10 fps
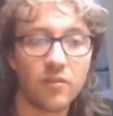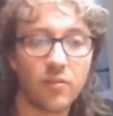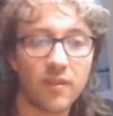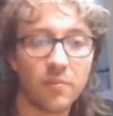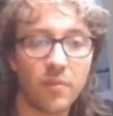
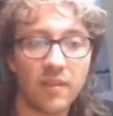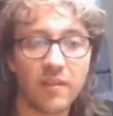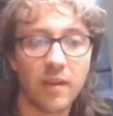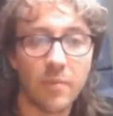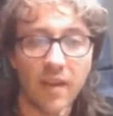USB
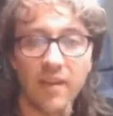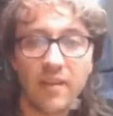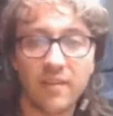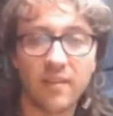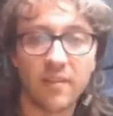type A
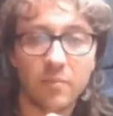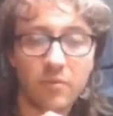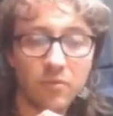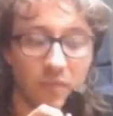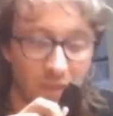into the
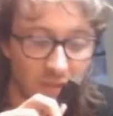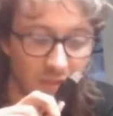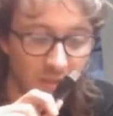computer,